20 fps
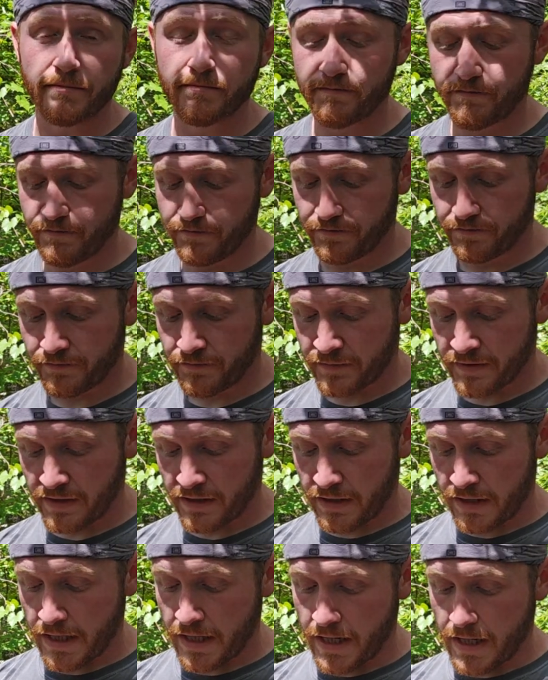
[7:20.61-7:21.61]

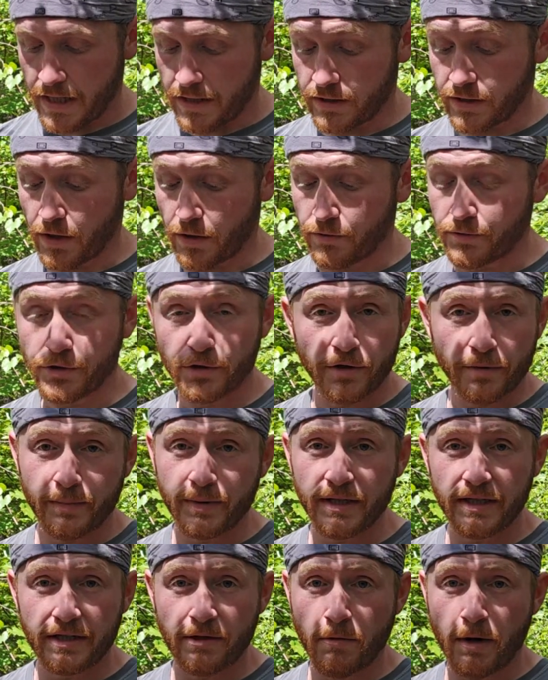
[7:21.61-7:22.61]
So
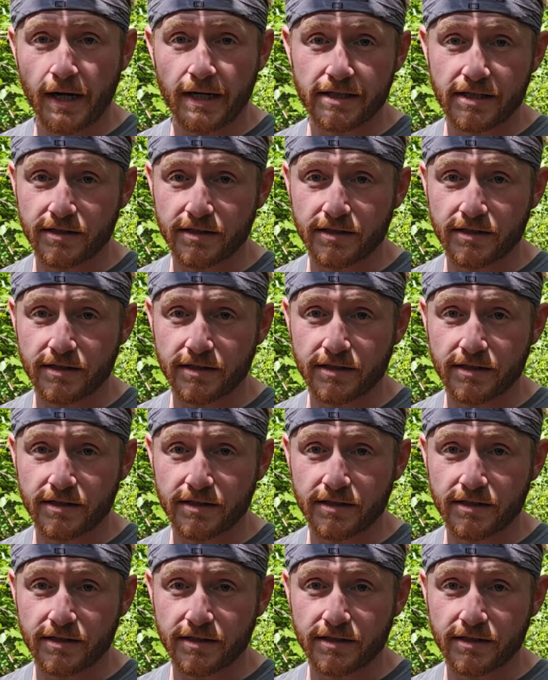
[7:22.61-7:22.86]
durability wise